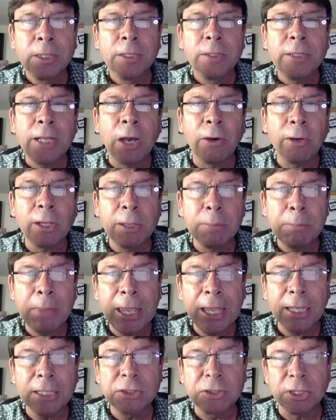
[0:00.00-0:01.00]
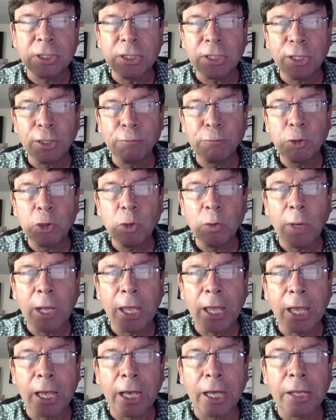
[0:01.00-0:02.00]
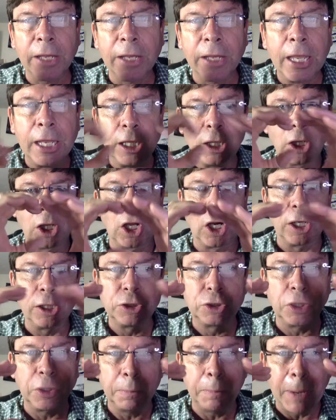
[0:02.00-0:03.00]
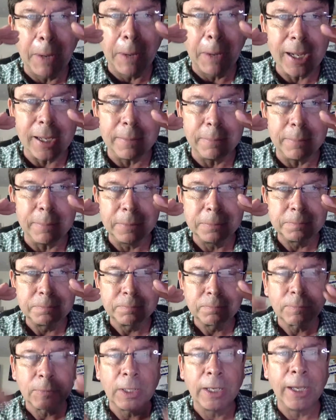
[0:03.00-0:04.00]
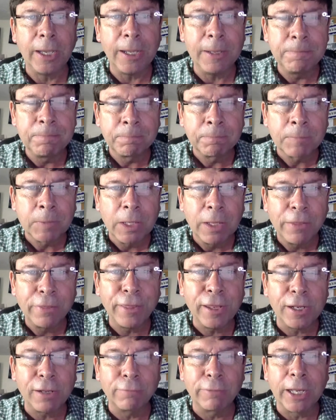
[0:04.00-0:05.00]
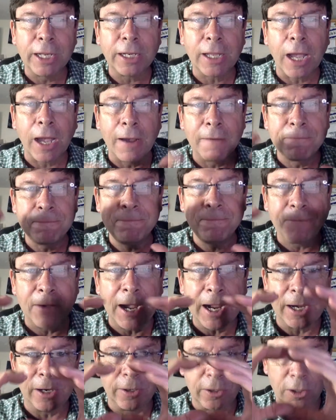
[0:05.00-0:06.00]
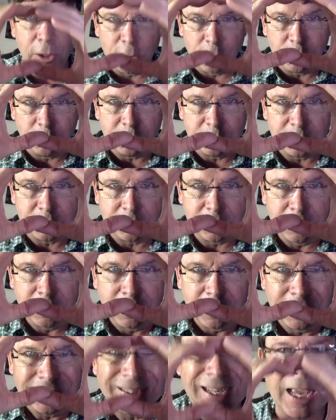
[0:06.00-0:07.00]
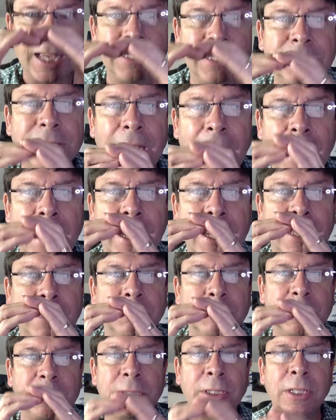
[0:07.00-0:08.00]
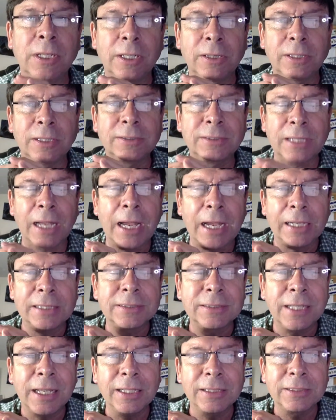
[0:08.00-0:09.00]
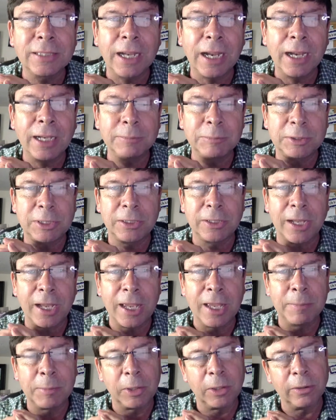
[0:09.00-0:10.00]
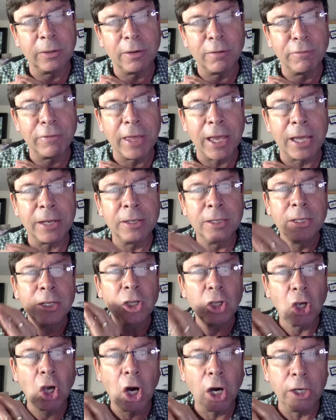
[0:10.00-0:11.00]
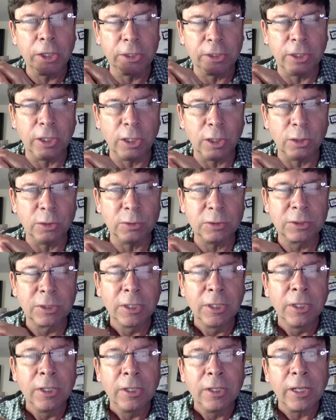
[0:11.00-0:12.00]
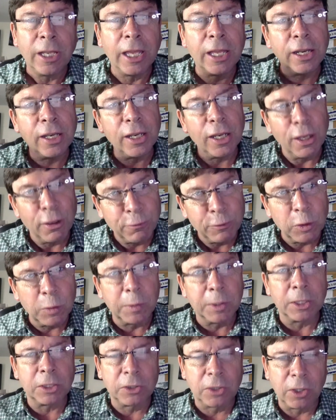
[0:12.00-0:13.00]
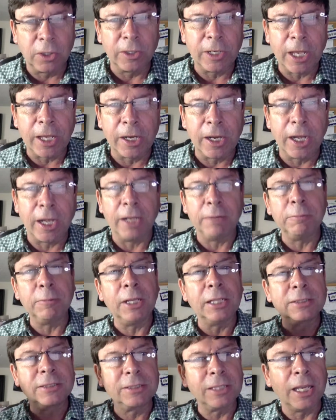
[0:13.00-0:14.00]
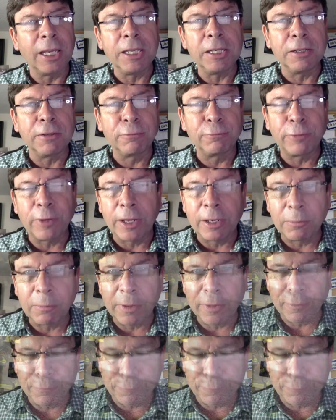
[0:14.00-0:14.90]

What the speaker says: Now imagine if you had a larger pipe, okay? Think of like a fire hose, 10 times the size, 10 times the diameter of that garden hose. And if you were to turn that on, let's say your friend with a